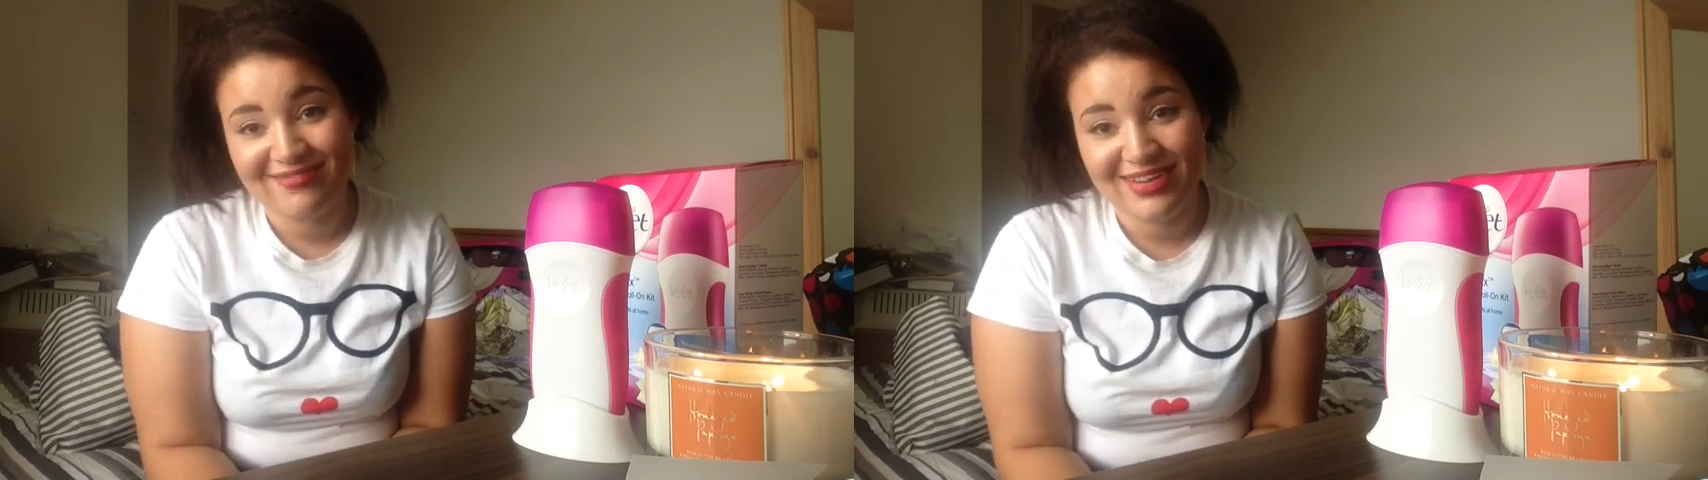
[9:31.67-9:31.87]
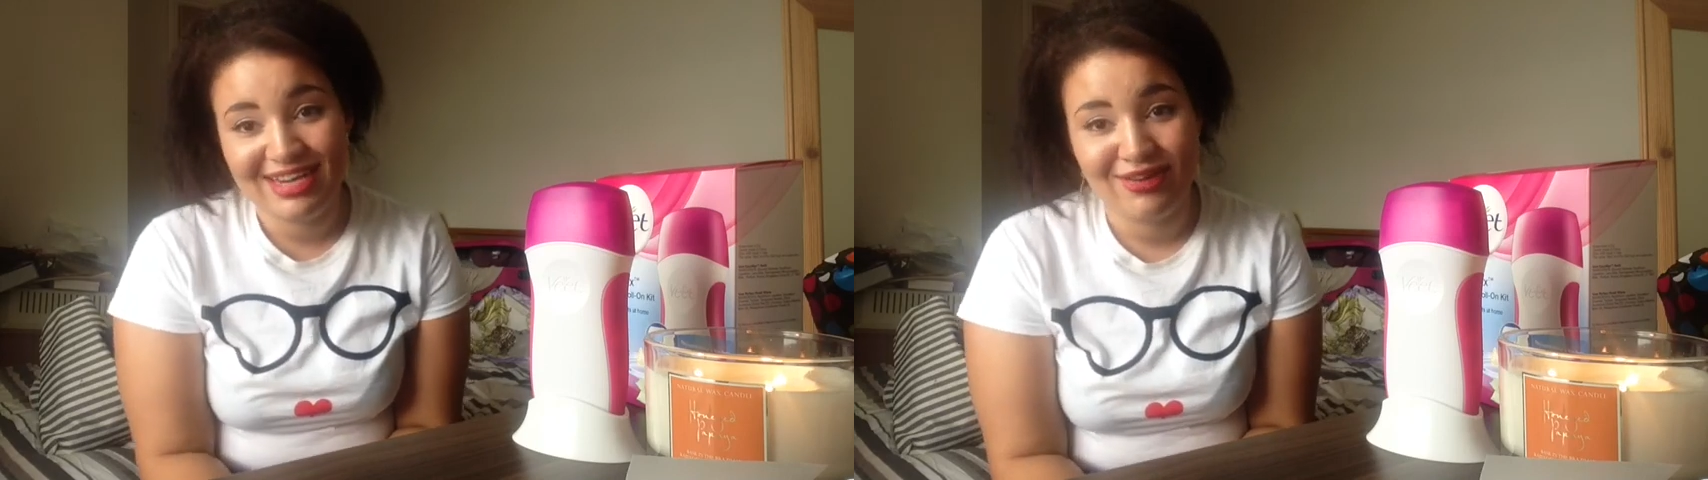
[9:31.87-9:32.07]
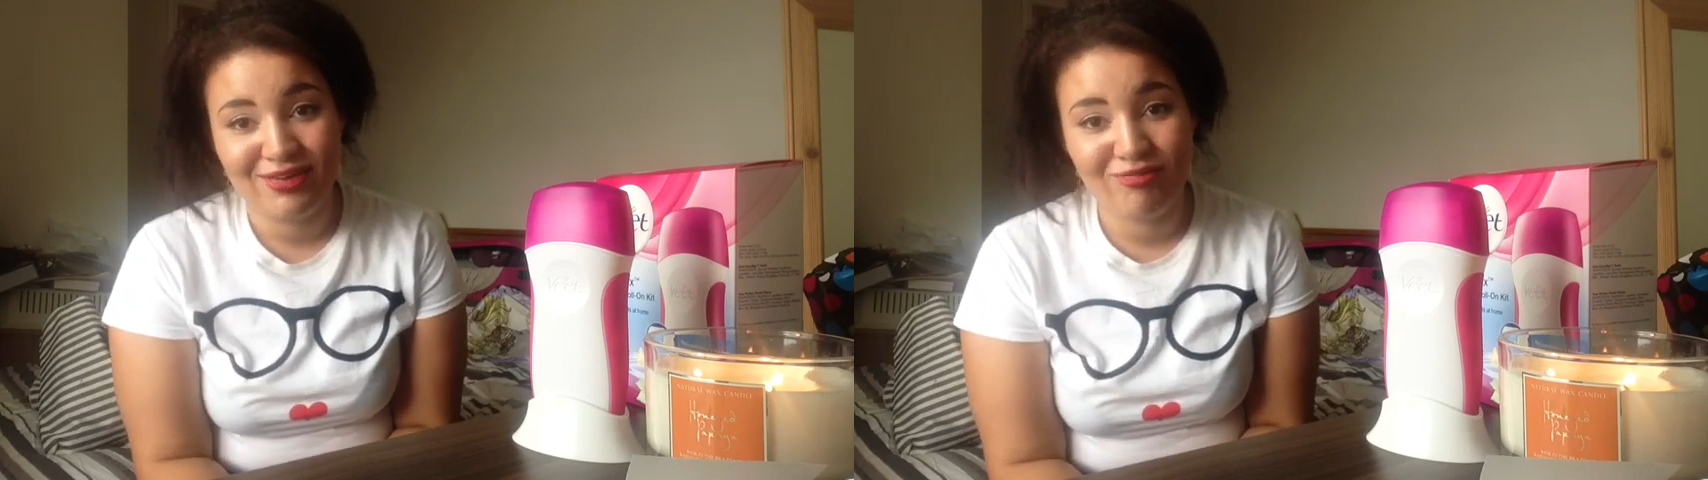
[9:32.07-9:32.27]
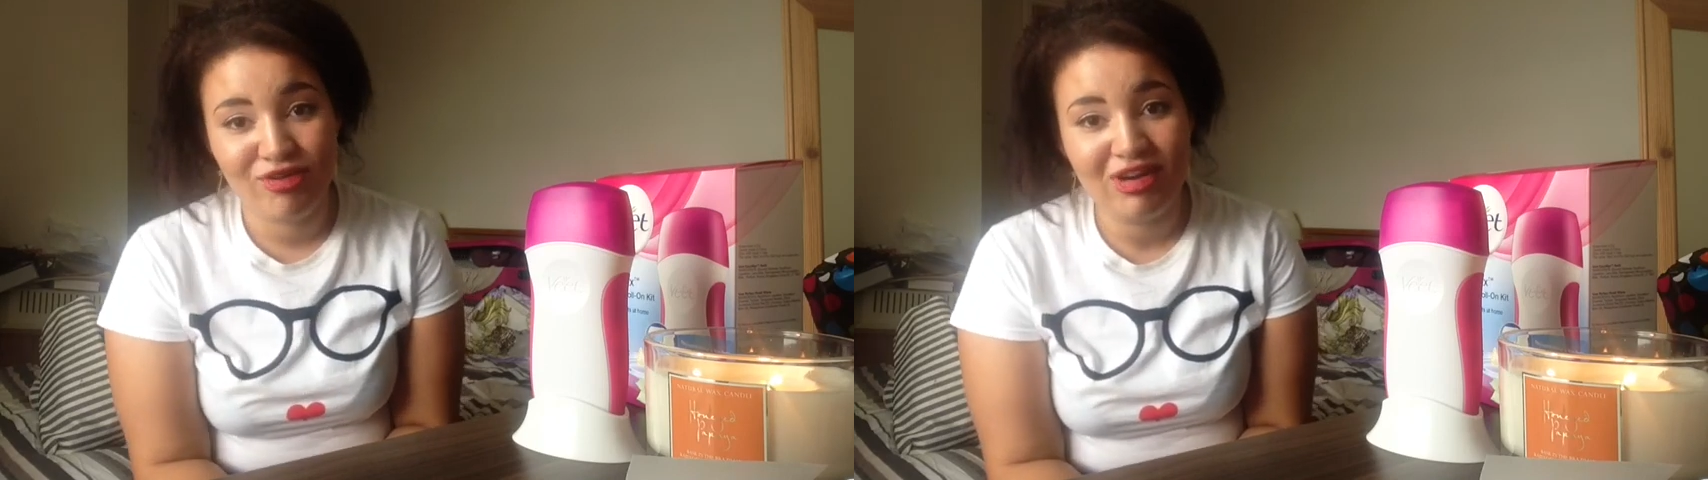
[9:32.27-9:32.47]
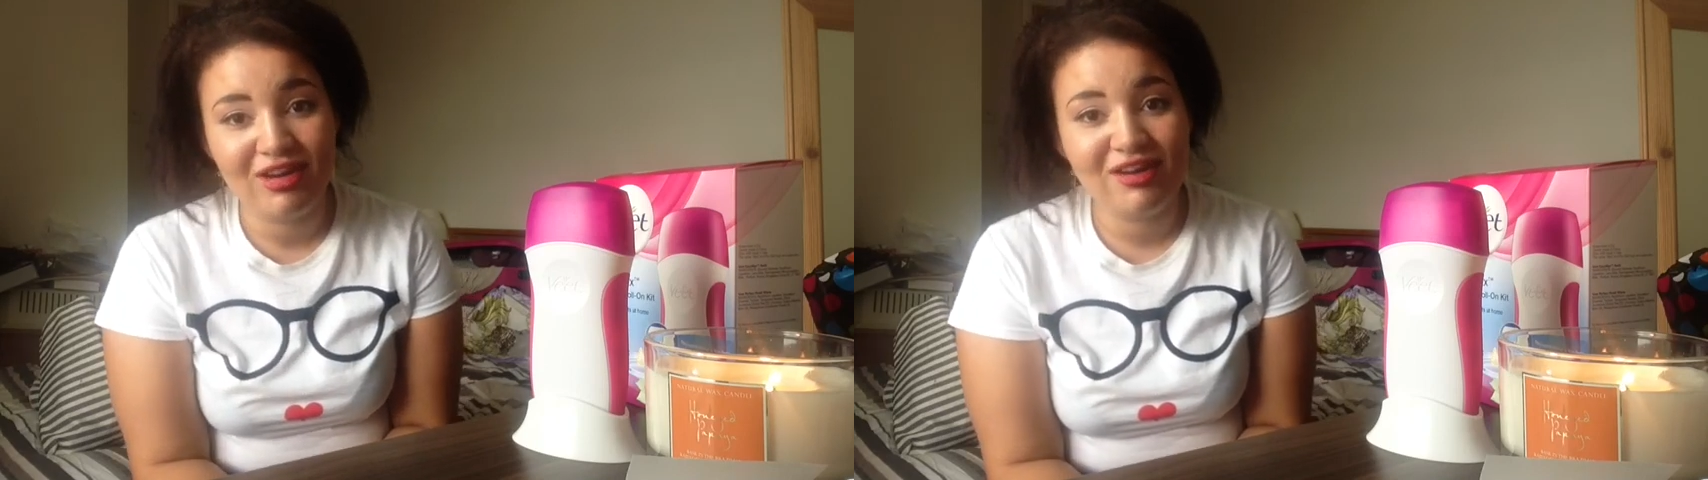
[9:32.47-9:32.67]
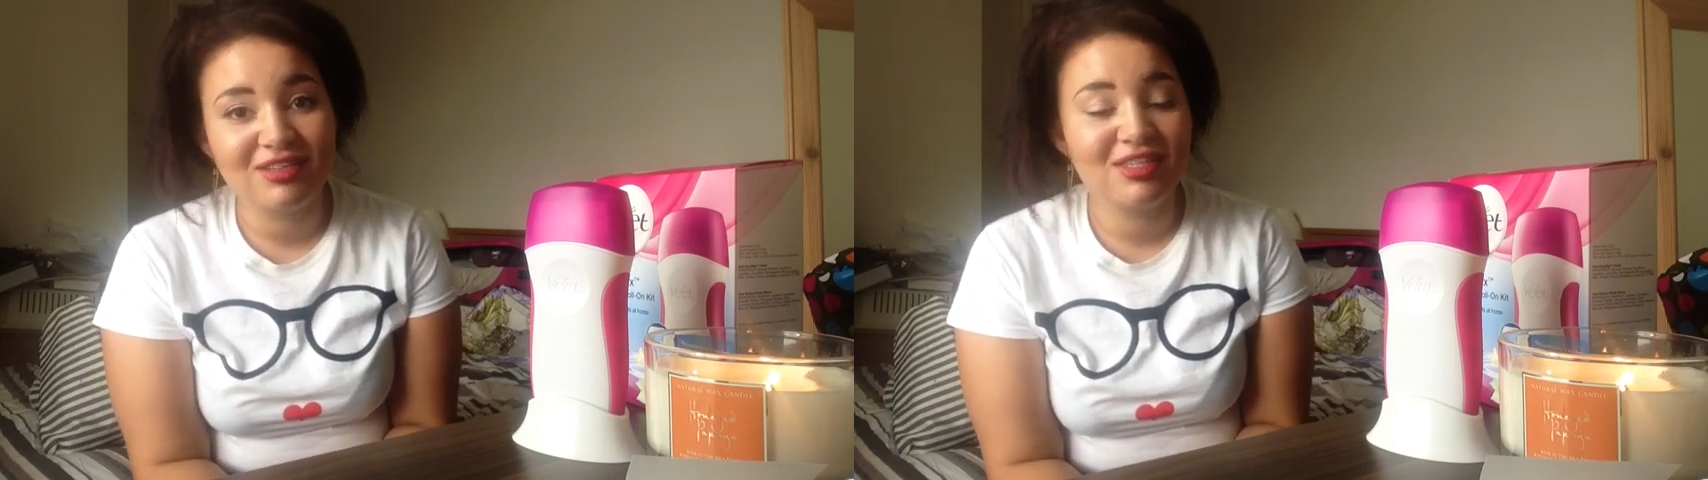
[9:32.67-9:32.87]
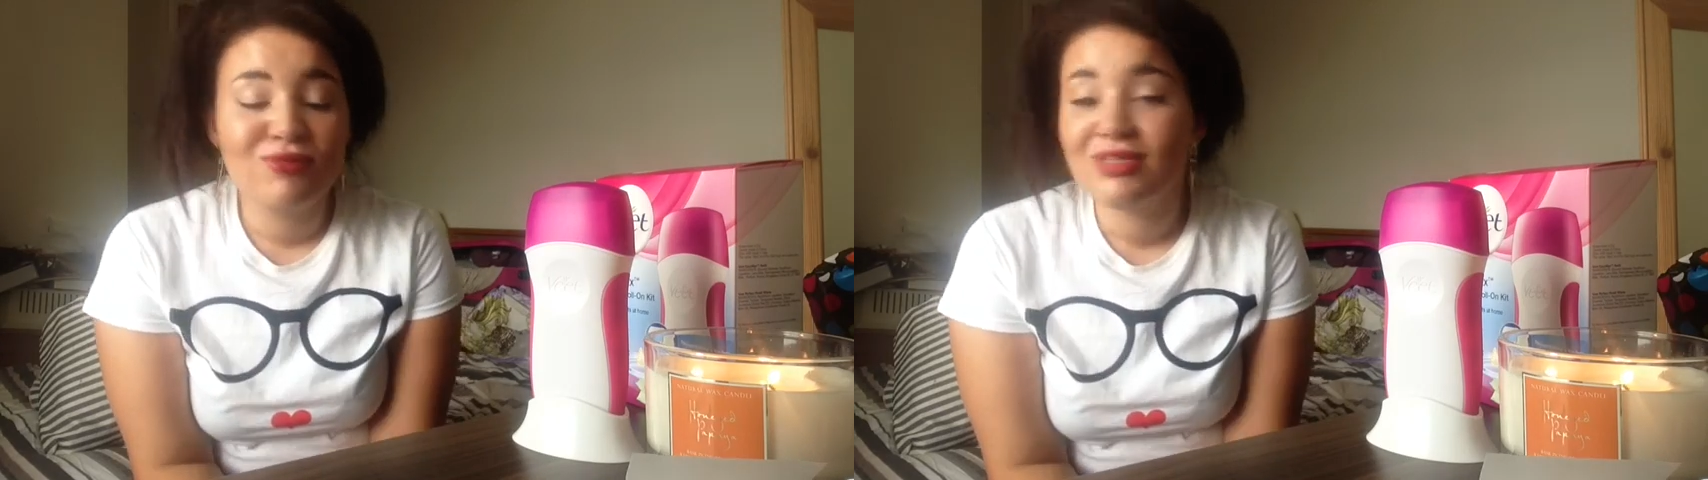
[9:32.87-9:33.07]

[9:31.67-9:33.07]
really good product.